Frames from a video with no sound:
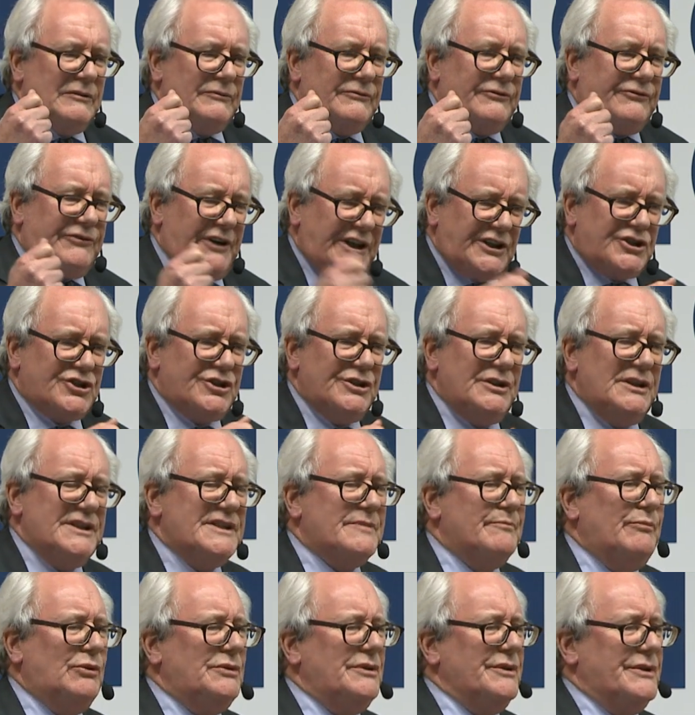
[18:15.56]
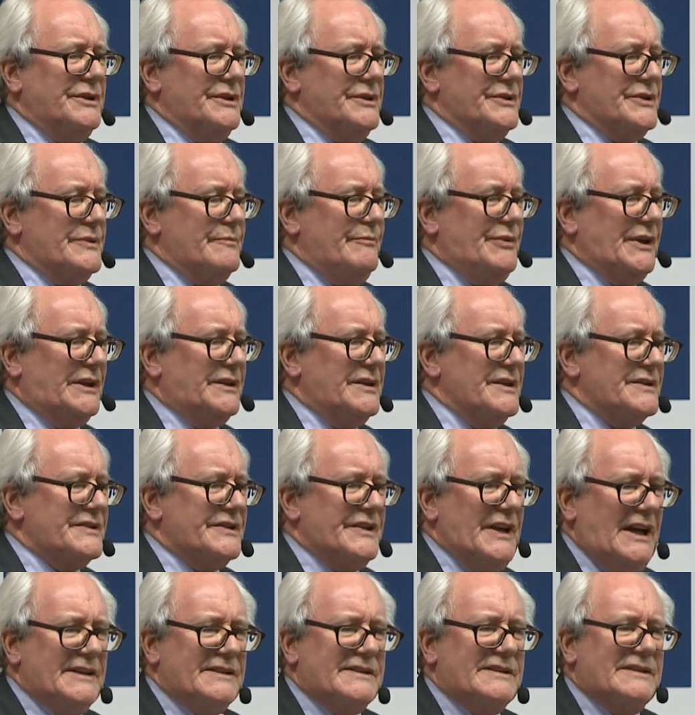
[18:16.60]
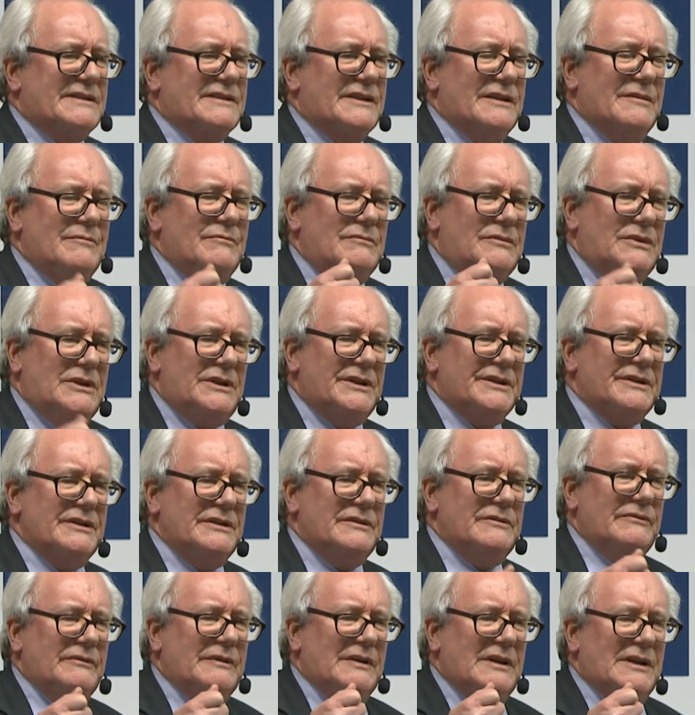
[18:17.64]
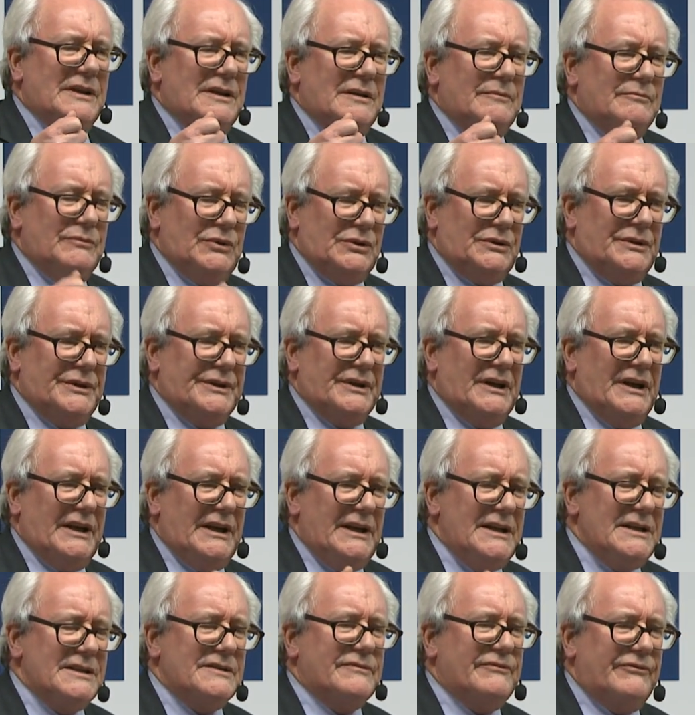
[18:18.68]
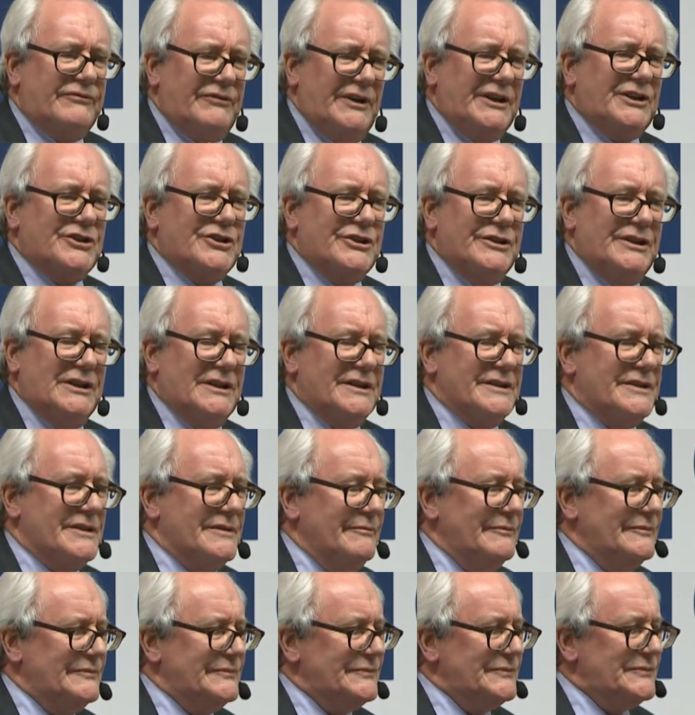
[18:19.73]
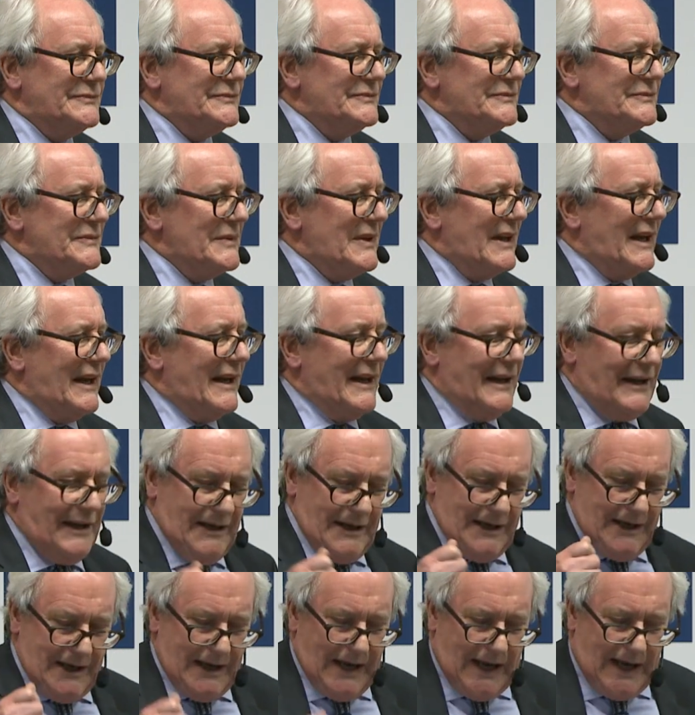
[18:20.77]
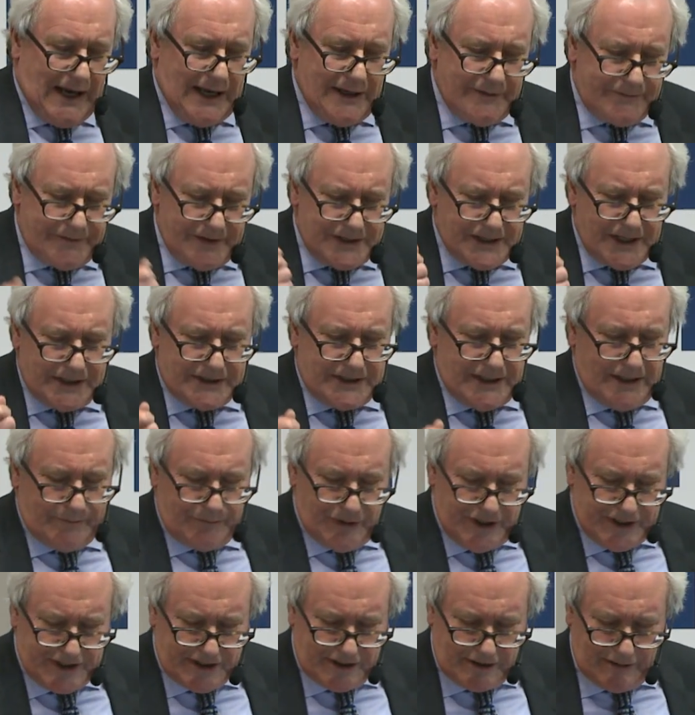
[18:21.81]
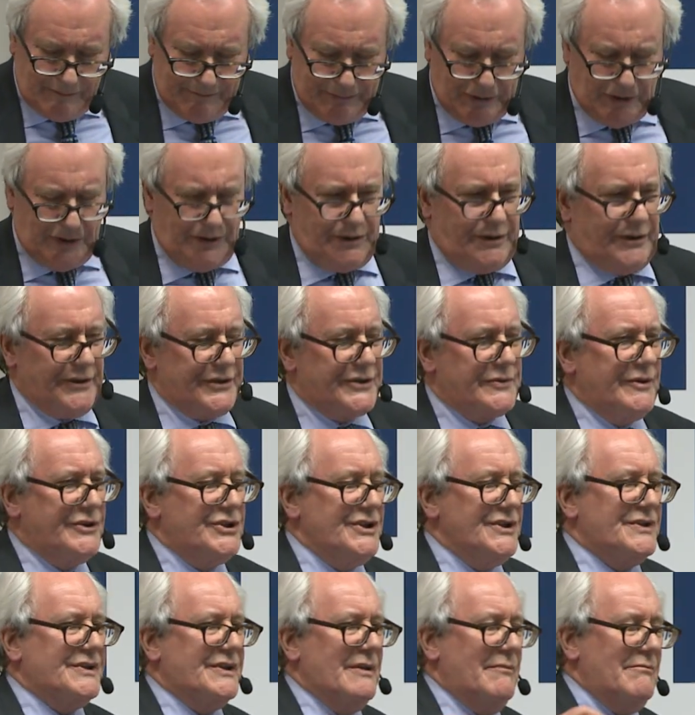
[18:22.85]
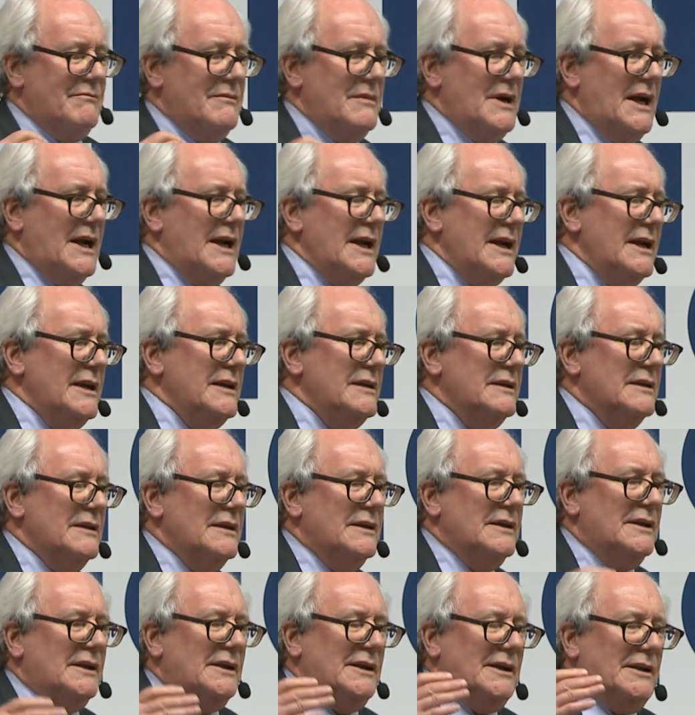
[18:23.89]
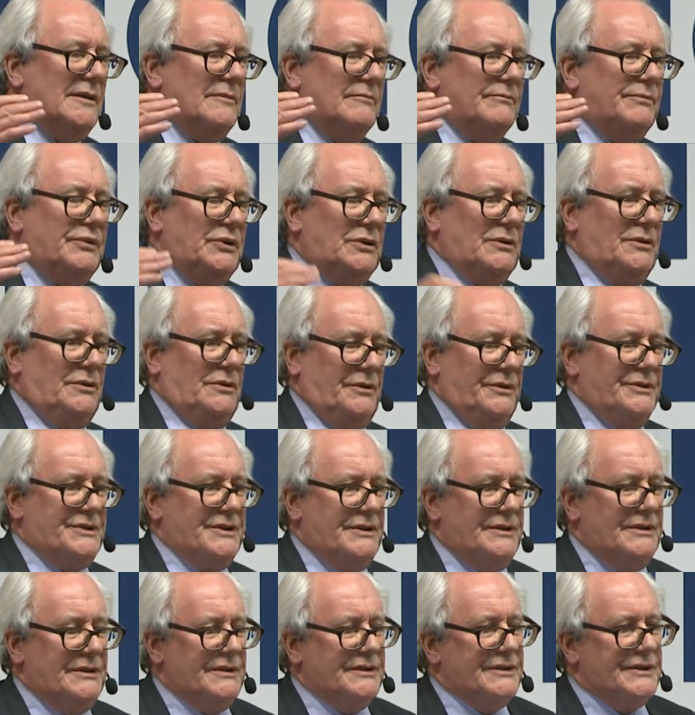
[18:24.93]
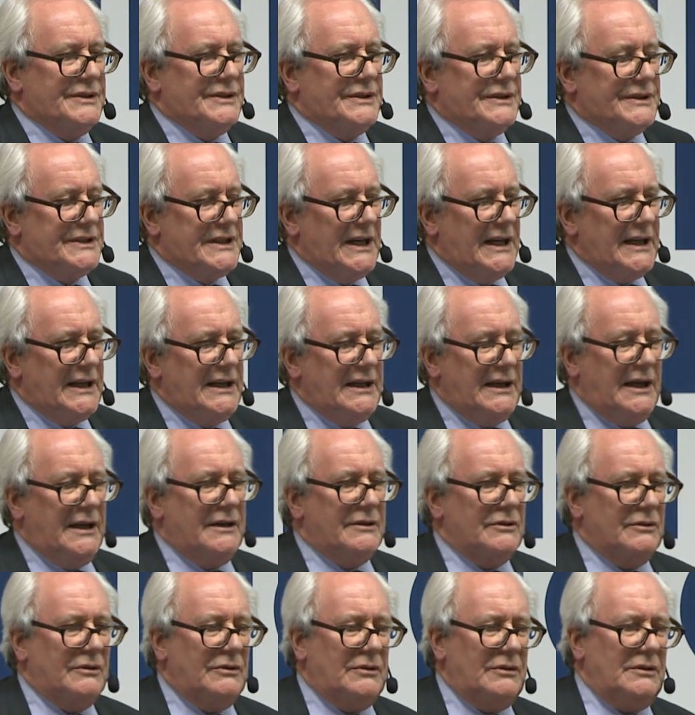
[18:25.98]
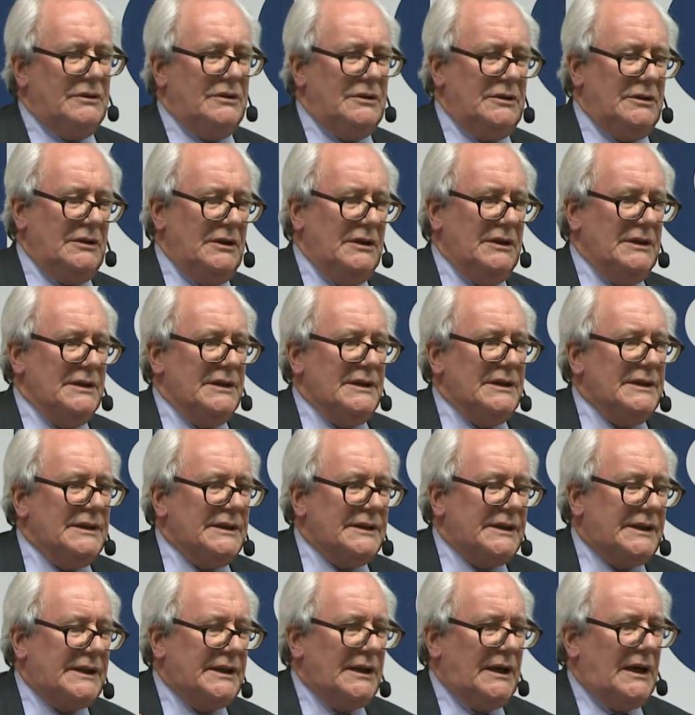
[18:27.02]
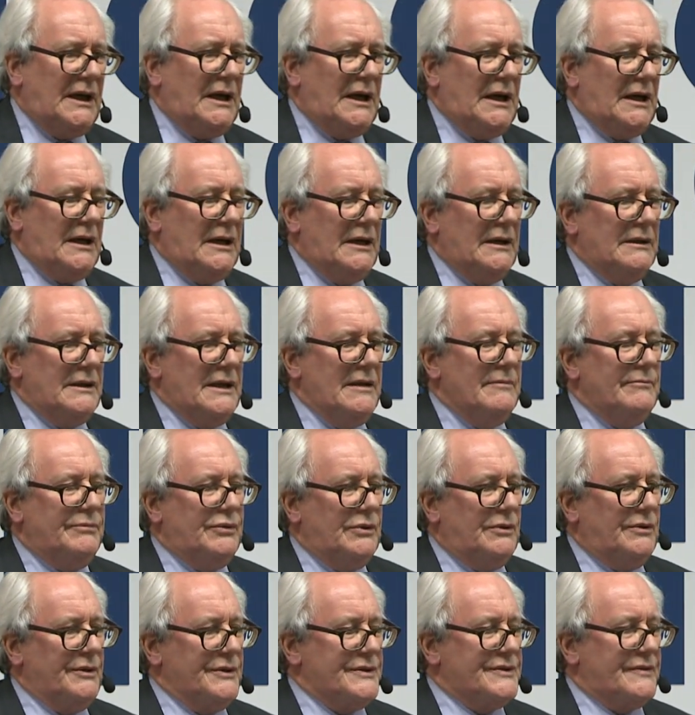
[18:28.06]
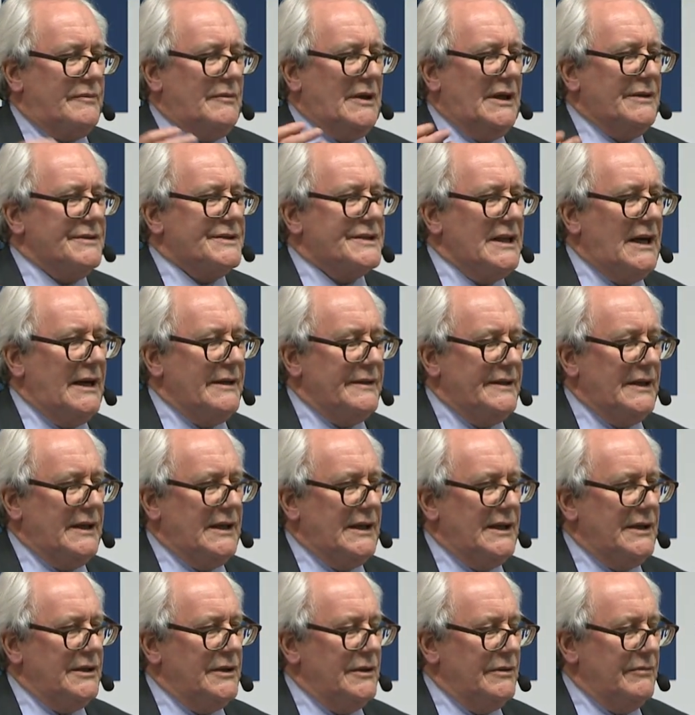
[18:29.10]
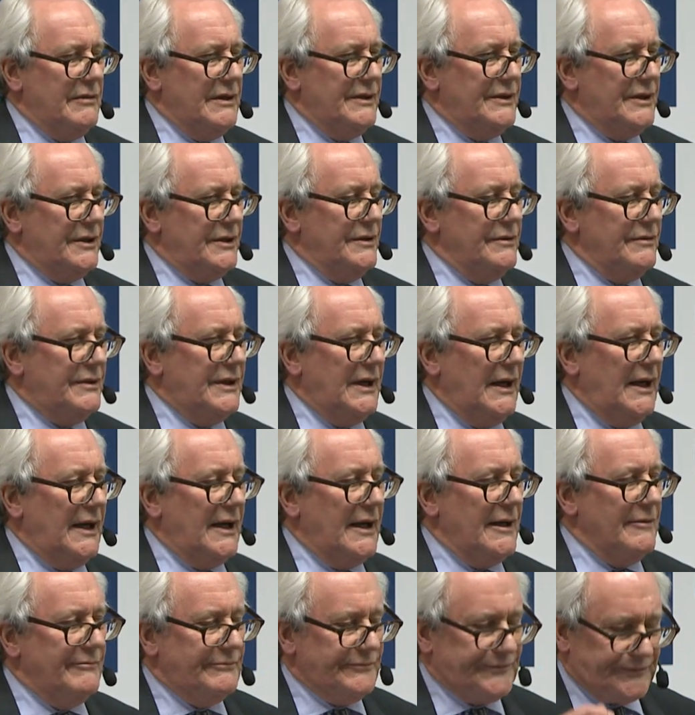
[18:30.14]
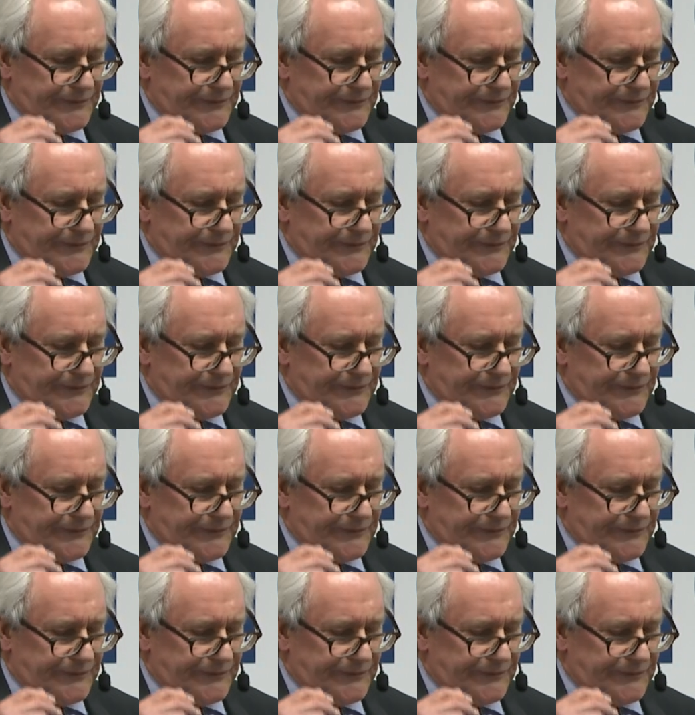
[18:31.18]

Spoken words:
frictionless borders, because that's the modern border, is frictionless. I visited Bristol Ports, which is the main port taking in all car imports from outside the EU in the UK.